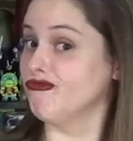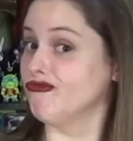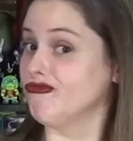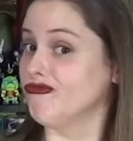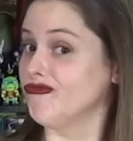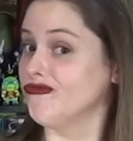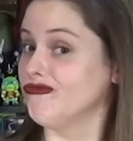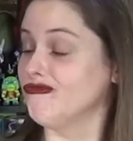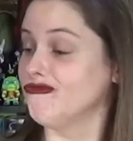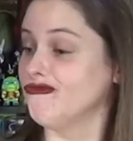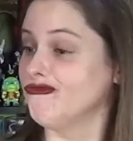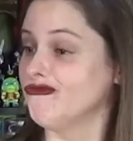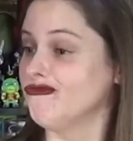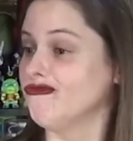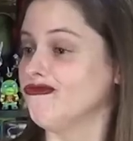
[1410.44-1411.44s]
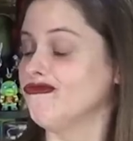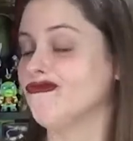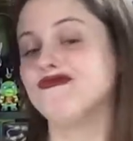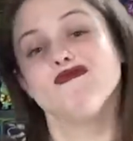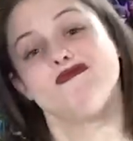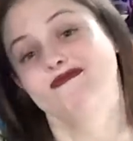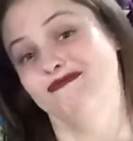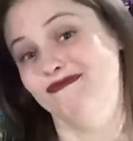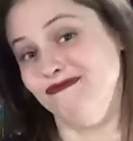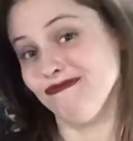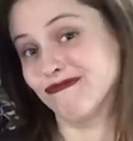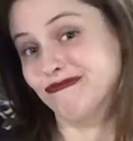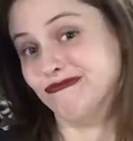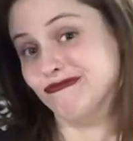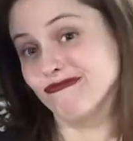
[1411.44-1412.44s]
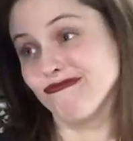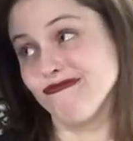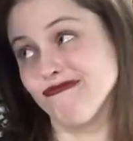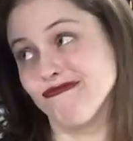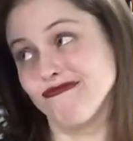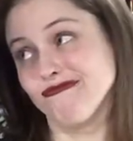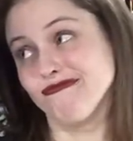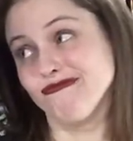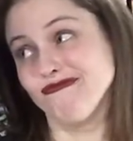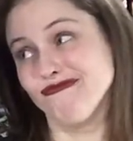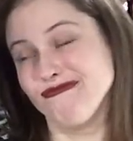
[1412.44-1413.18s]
[no speech]